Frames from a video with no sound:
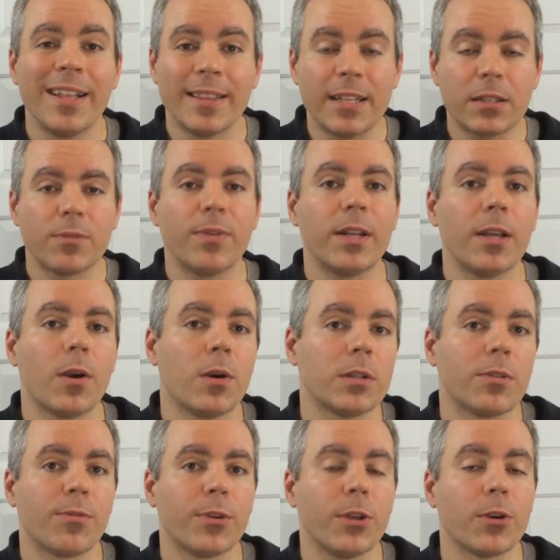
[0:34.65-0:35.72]
This video
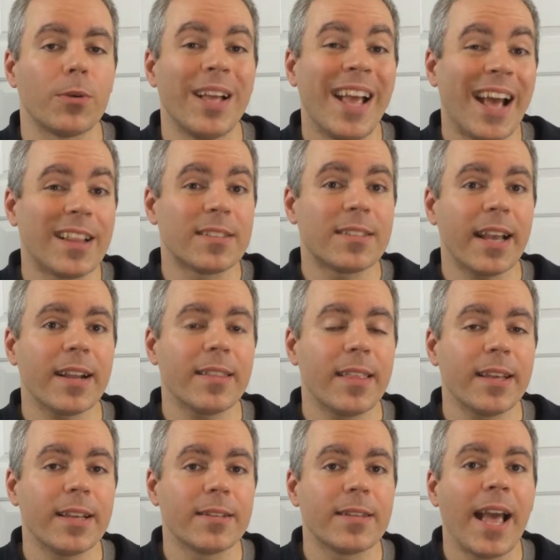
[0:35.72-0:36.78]
is for you. And the second
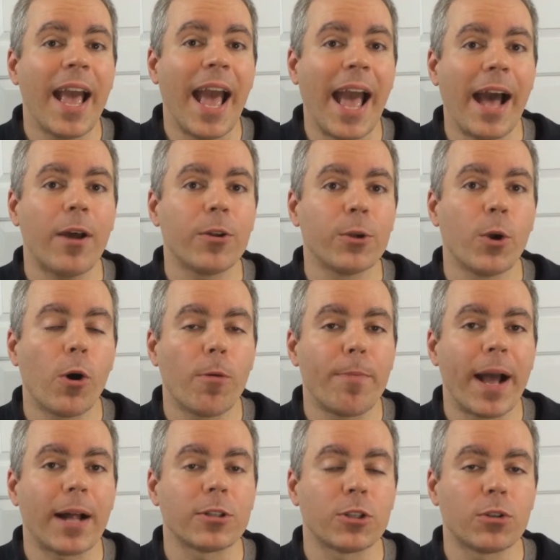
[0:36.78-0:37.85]
thing is how to go
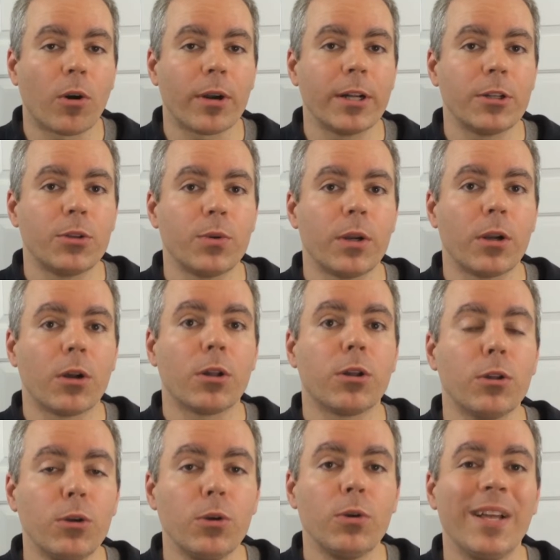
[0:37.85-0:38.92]
about starting to
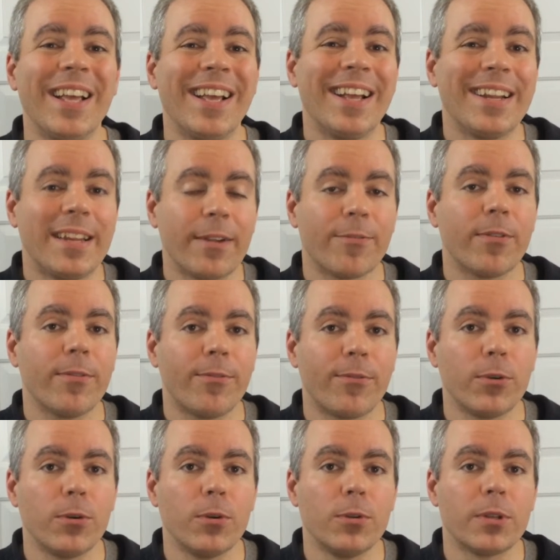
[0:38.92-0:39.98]
include different
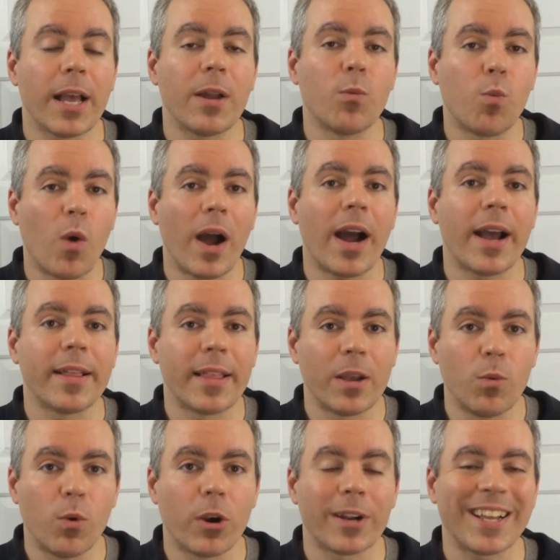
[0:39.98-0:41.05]
foods and why they
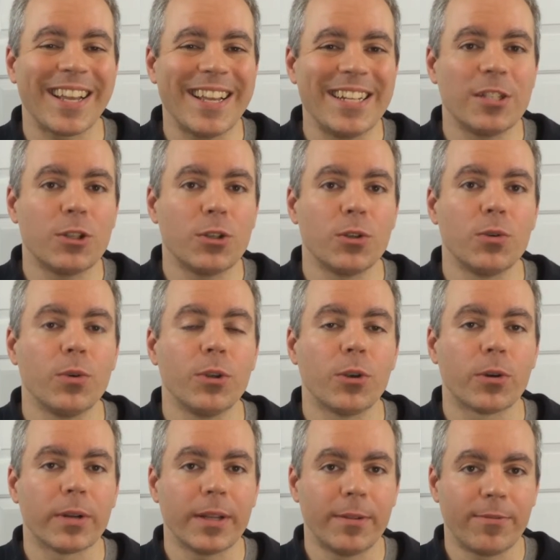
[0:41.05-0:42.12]
work into
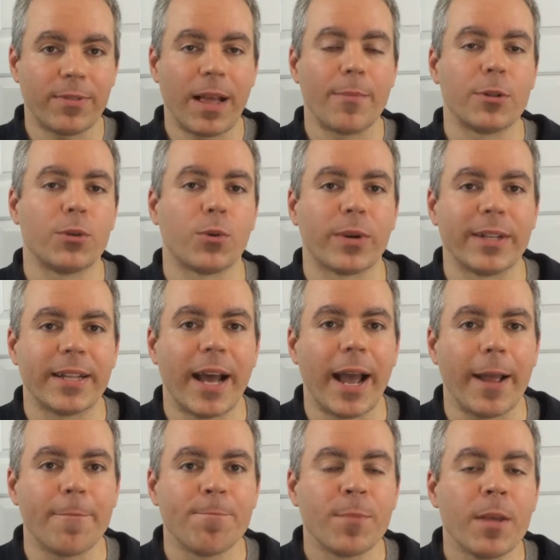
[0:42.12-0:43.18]
your inflammatory diet.